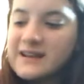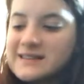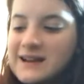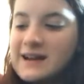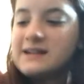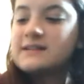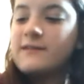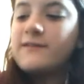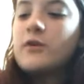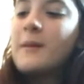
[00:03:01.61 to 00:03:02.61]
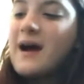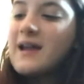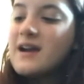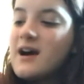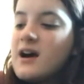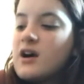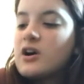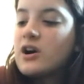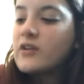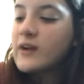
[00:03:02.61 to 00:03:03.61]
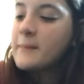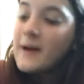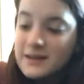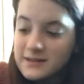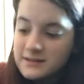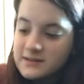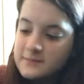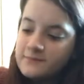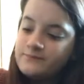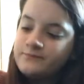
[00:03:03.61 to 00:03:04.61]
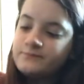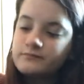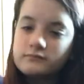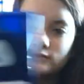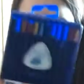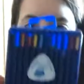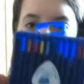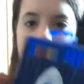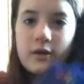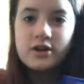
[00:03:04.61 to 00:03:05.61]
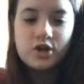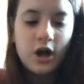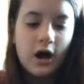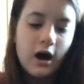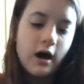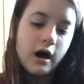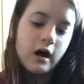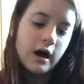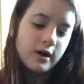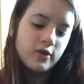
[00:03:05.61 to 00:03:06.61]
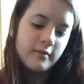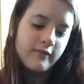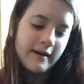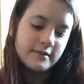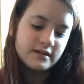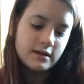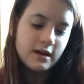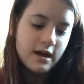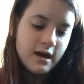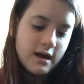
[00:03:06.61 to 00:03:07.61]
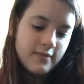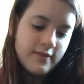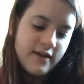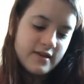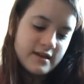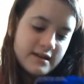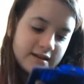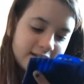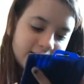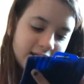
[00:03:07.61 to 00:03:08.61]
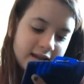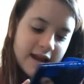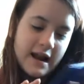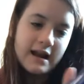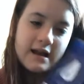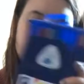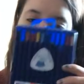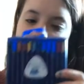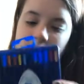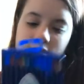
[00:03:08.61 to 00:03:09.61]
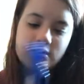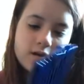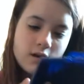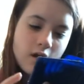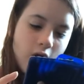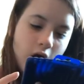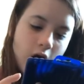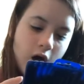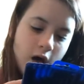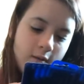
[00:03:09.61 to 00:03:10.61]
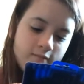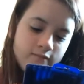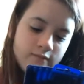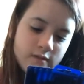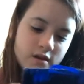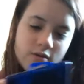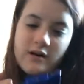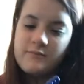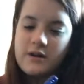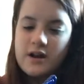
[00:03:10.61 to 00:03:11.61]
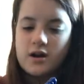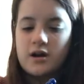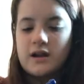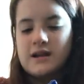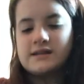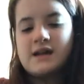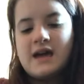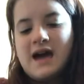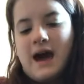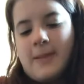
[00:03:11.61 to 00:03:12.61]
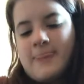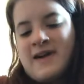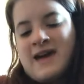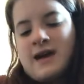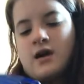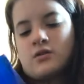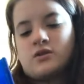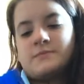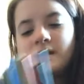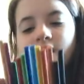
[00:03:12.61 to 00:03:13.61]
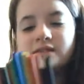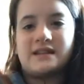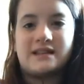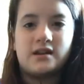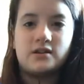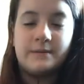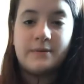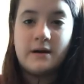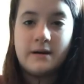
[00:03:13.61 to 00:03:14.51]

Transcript: size for my colouring pencils, which are, I got them off Amazon. They're the Stadler ones, the 12 brilliant colours, and they are good because they stand up